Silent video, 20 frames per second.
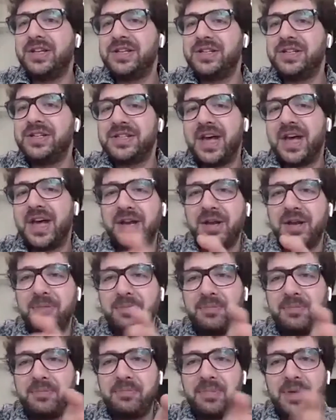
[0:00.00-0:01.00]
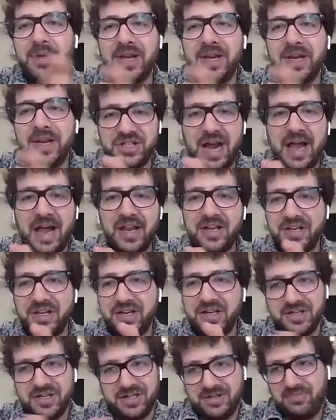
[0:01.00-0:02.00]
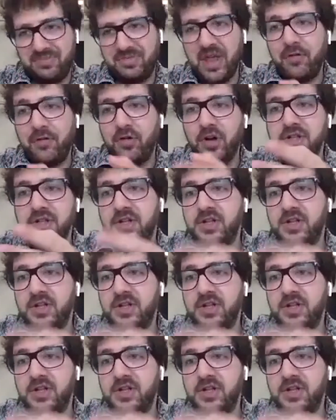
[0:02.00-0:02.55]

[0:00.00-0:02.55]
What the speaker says: set a big challenge there for us.